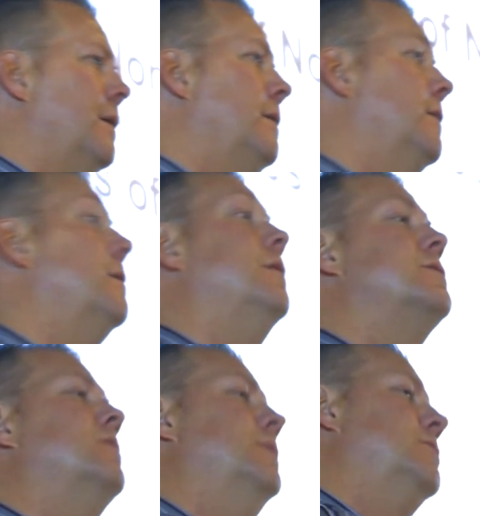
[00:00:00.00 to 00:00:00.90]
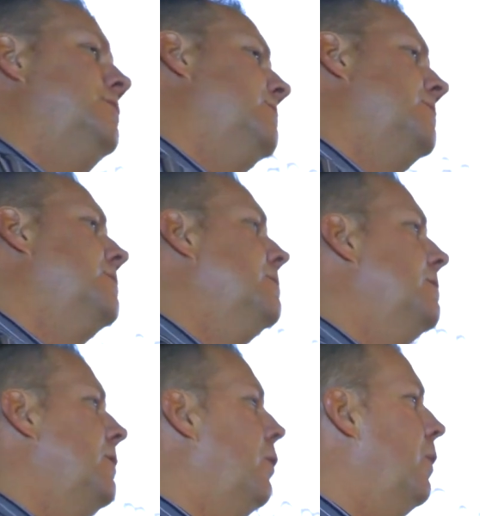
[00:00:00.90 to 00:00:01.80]
Clearly there's some issues
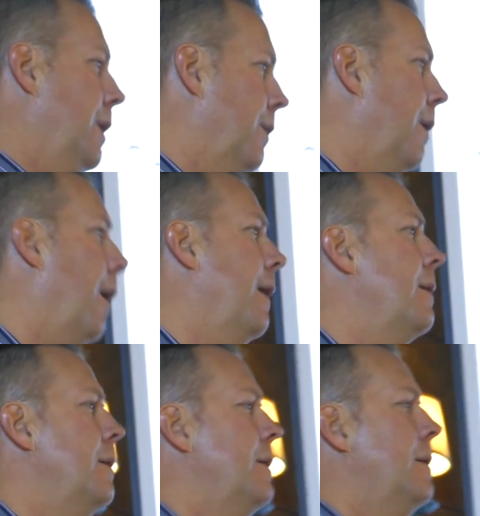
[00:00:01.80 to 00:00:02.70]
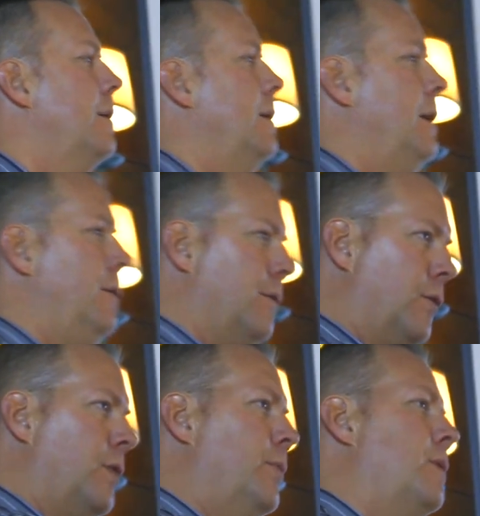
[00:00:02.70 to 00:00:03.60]
going on. In your
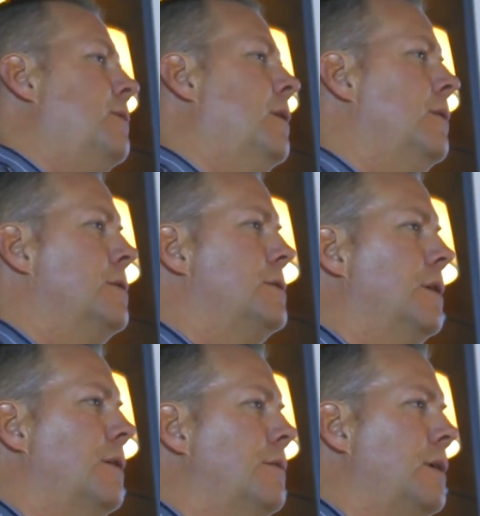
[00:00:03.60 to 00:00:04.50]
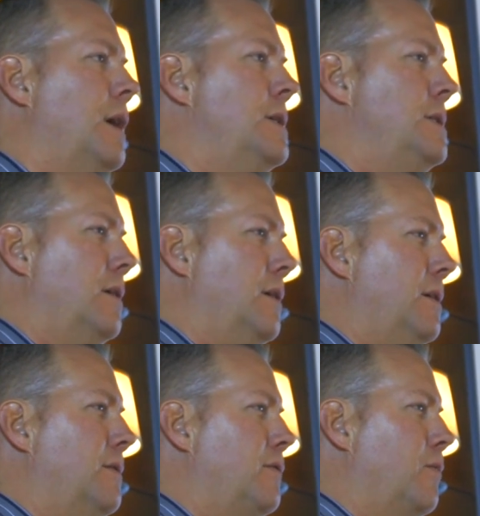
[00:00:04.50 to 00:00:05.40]
workbook there's a case
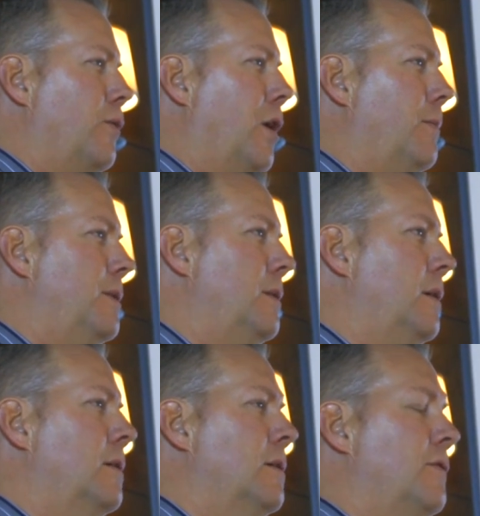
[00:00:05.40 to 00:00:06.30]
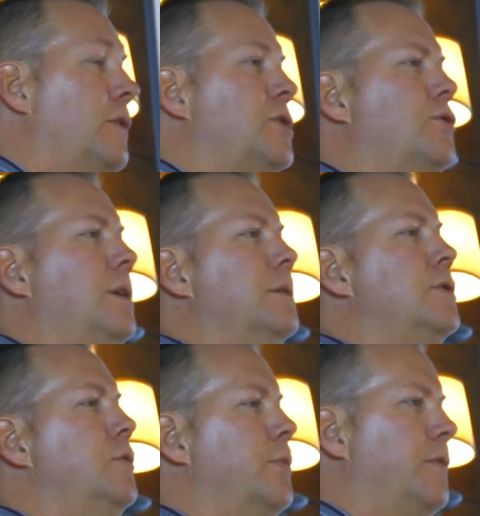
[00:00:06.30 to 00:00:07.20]
study from Robin, the frustrated
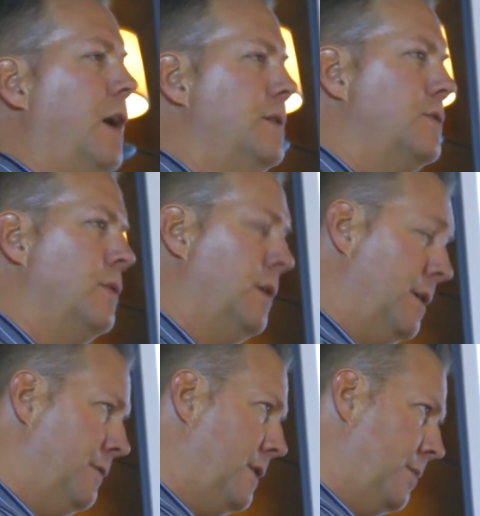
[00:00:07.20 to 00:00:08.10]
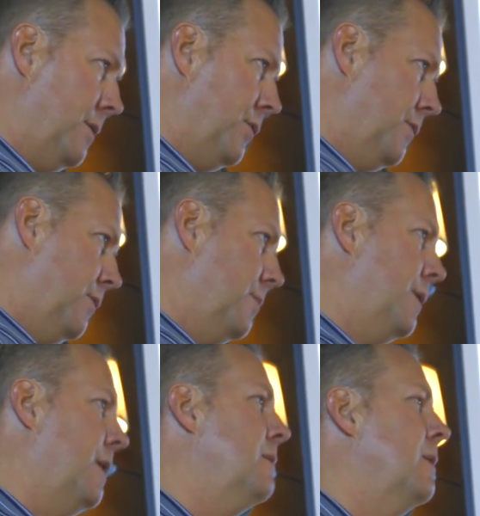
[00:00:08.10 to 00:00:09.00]
supervisor. We're not going to have time to go through it,
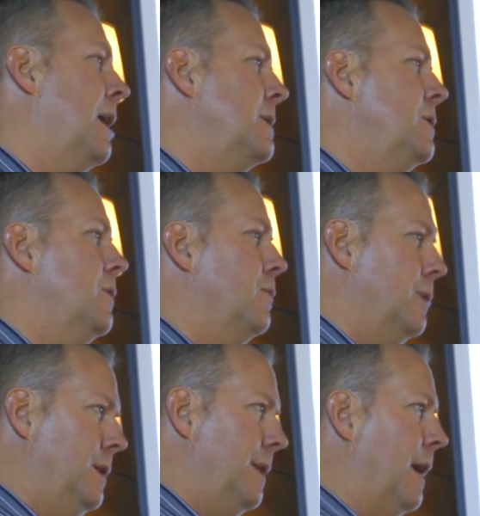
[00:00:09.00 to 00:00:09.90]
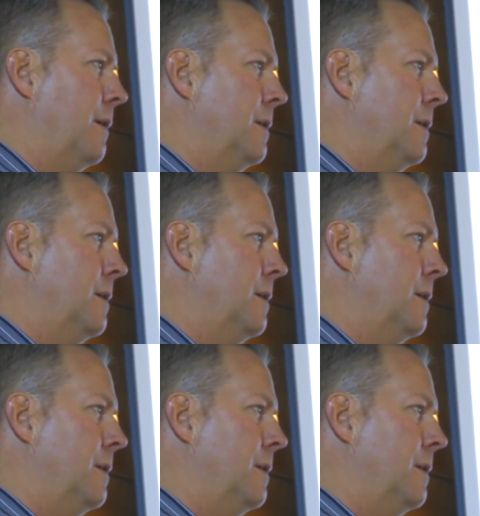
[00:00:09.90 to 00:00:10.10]
but I ask you to read that.